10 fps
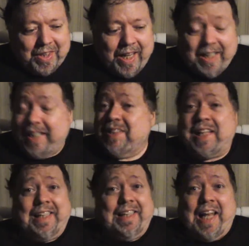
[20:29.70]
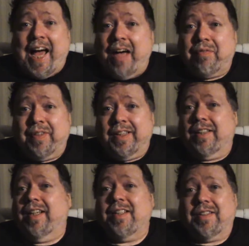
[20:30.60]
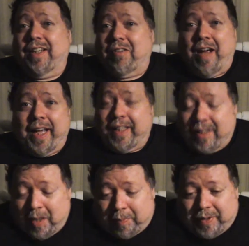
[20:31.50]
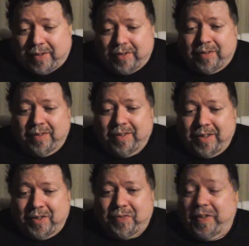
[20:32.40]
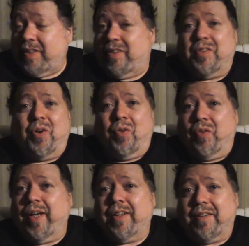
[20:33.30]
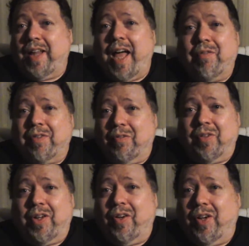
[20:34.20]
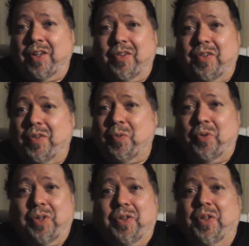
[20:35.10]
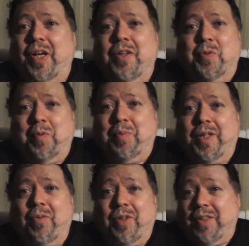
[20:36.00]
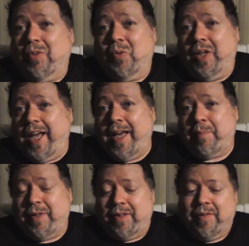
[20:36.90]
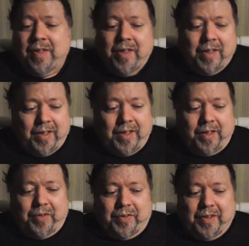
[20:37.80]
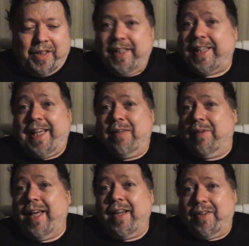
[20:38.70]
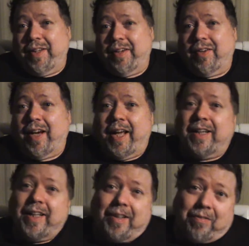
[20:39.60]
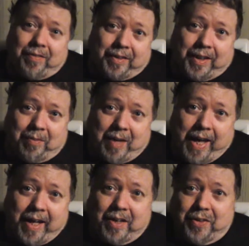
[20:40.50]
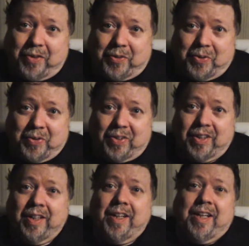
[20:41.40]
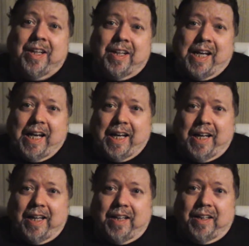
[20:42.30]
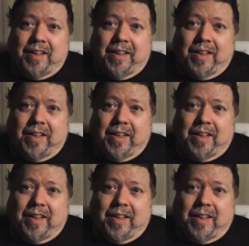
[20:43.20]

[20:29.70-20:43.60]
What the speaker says: And he's like laughing, and he's like cracking up, and his face is all red. He's laughing really hard. He goes, you guys wouldn't believe it, what happened. He goes, he came out of there, and he came out of the door, and